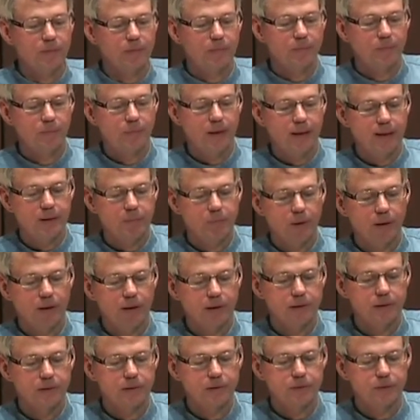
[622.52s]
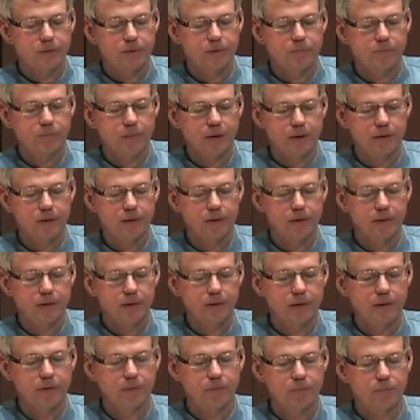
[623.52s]
my partner's
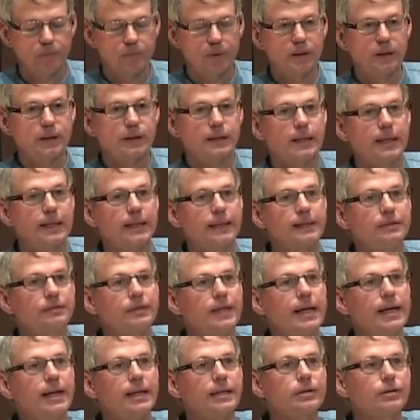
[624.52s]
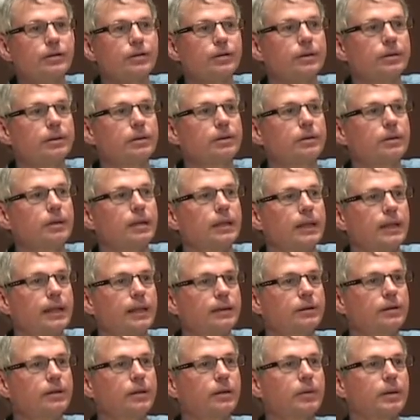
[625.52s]
mother was dying of cancer, and I
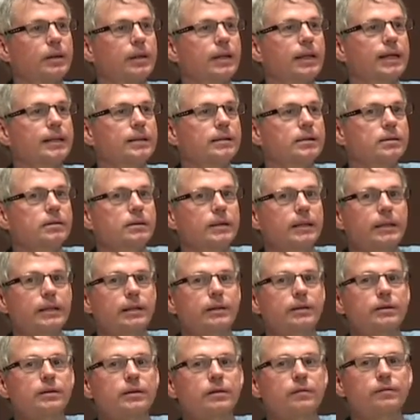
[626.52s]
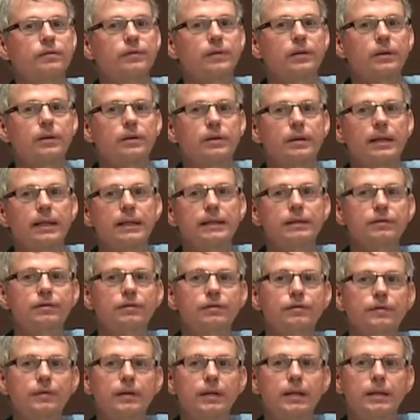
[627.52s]
got to know her the last 8 years of her
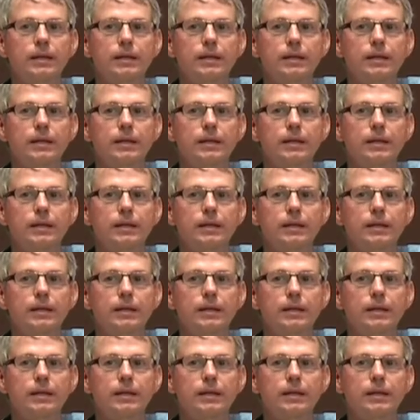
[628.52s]
life.